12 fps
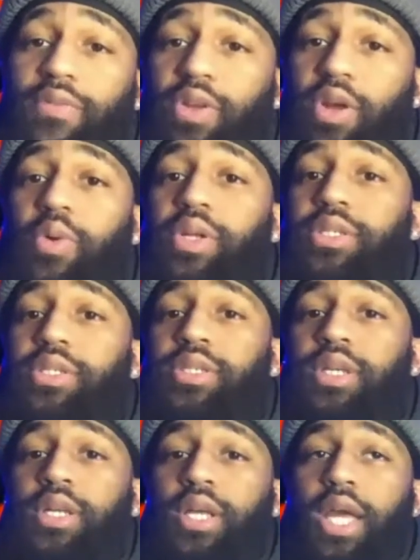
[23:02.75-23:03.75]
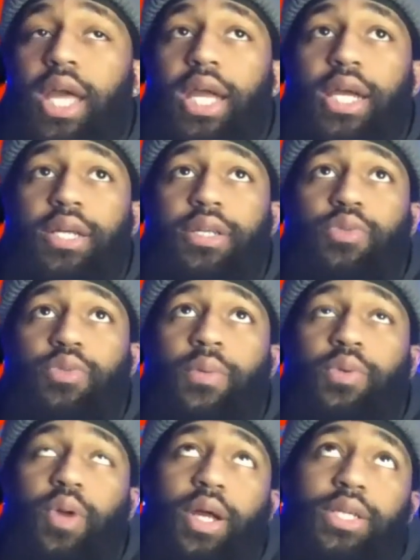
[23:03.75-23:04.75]
Owens and the Roman
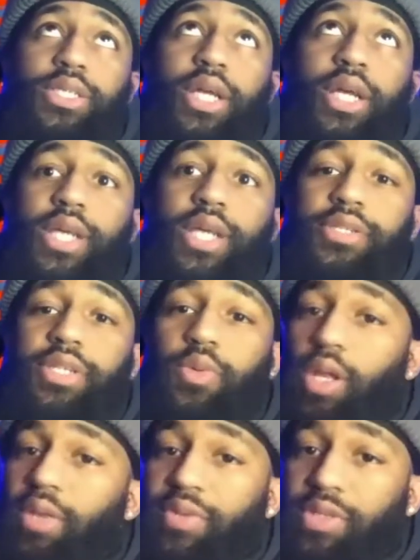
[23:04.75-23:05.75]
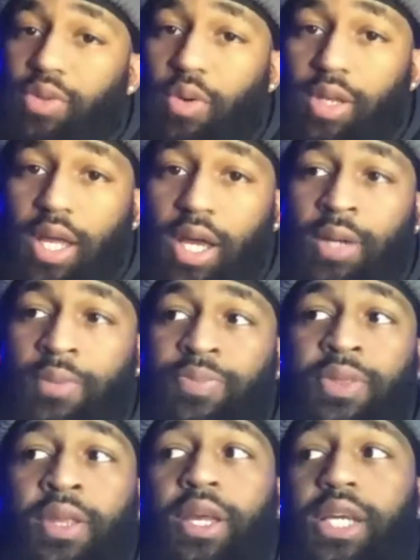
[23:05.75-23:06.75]
Reigns thing is actually a relevant storyline
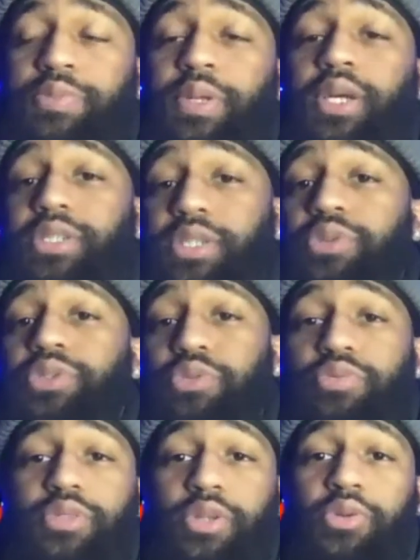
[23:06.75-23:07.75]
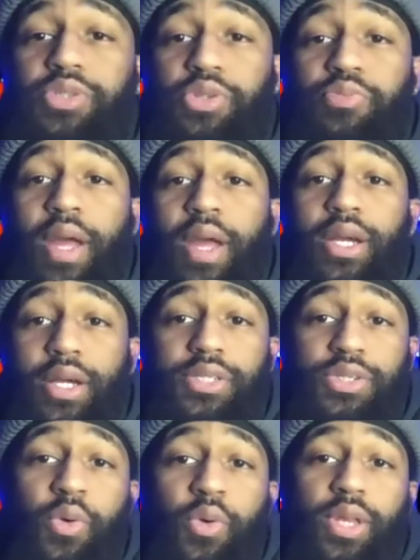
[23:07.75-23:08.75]
is because those two those two make a good
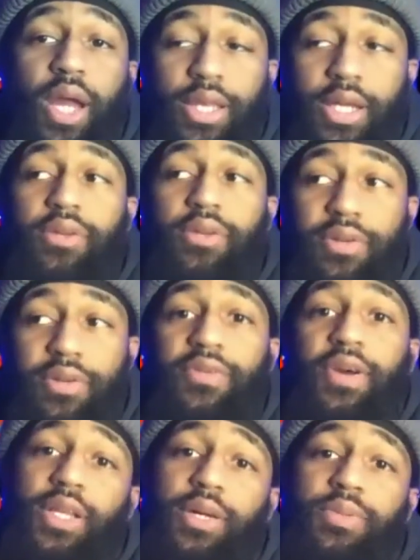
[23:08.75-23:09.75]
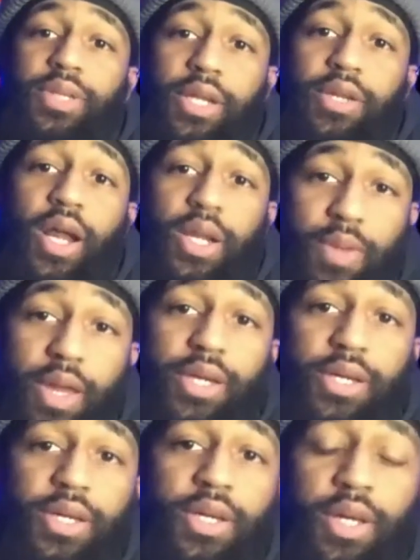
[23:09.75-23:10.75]
storyline. They're they're developed. They know how to make
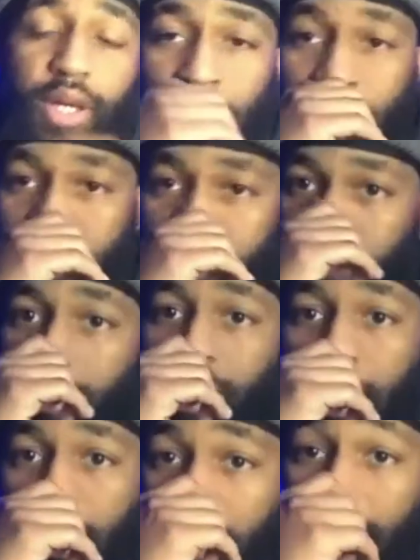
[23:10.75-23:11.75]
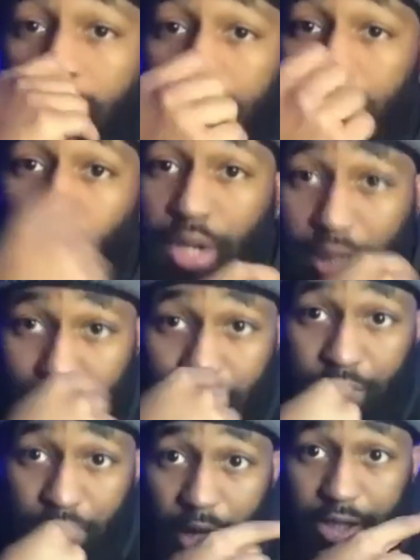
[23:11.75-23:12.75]
a good storyline or whatever, and they're working
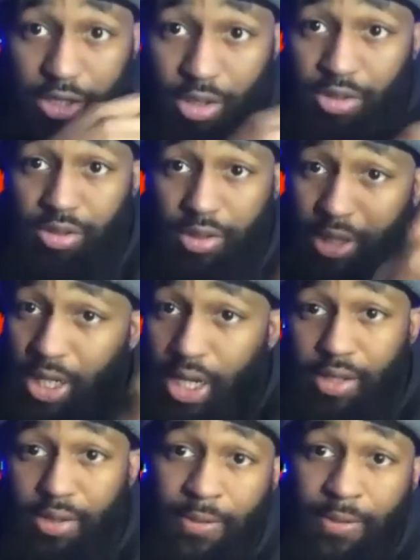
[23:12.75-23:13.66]
exclusively together.